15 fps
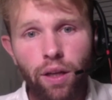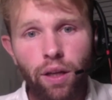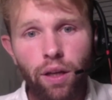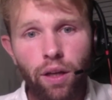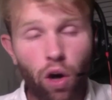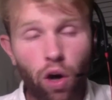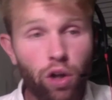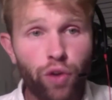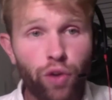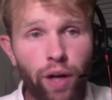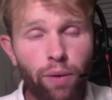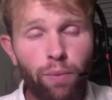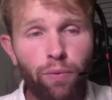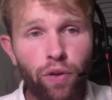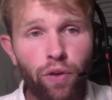Our
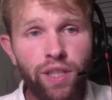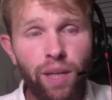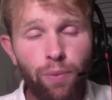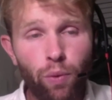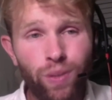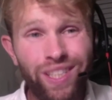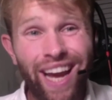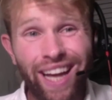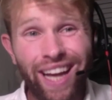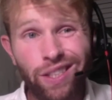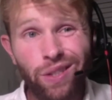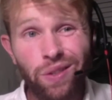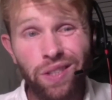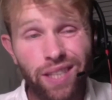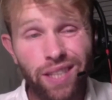training room, for example, was
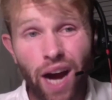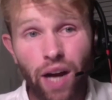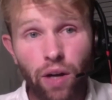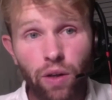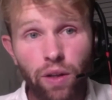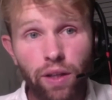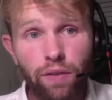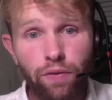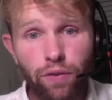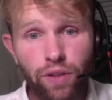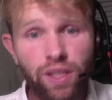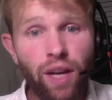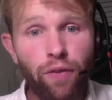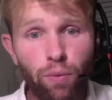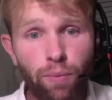canceled entirely for
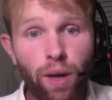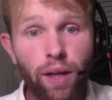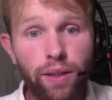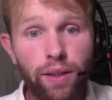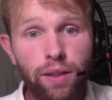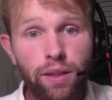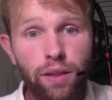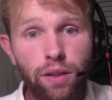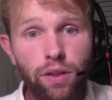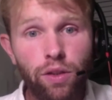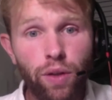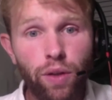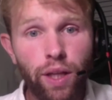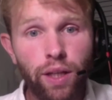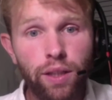several months due
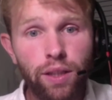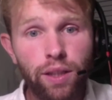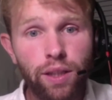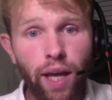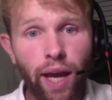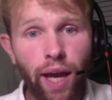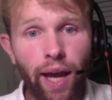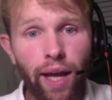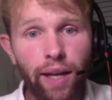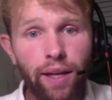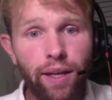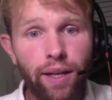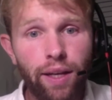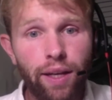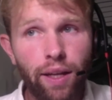to this,
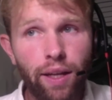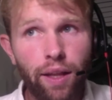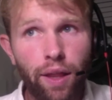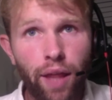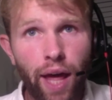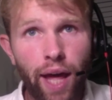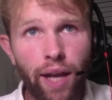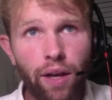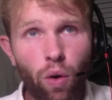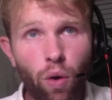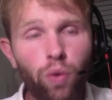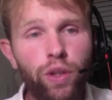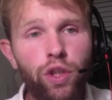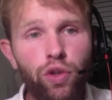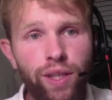and then
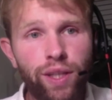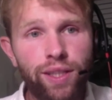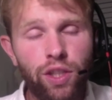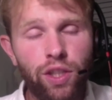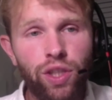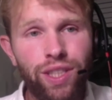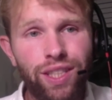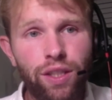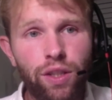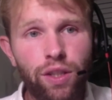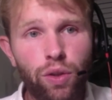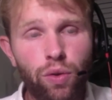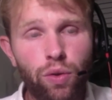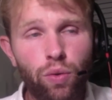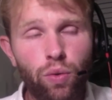only transitioned
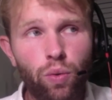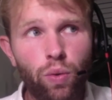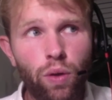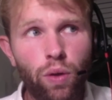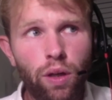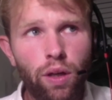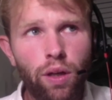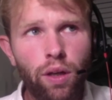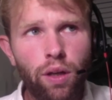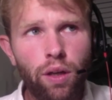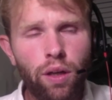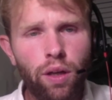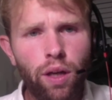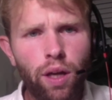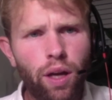into
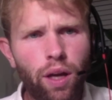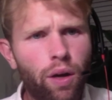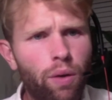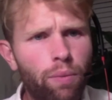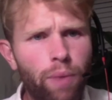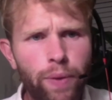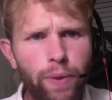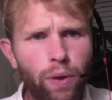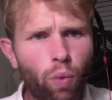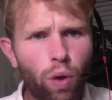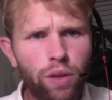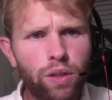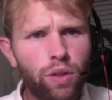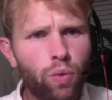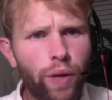maybe a
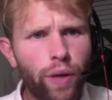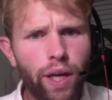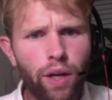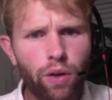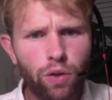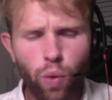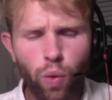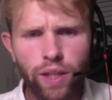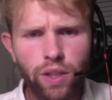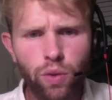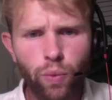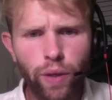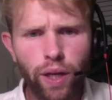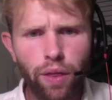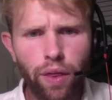once a week or twice a
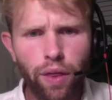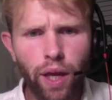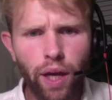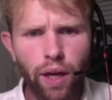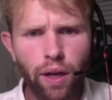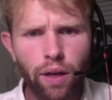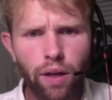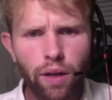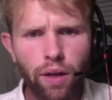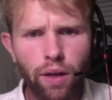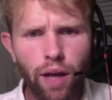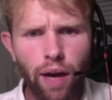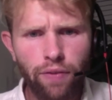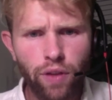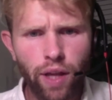week thing
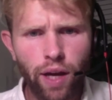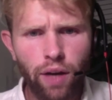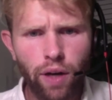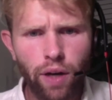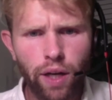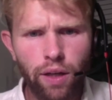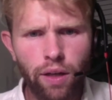after that, right?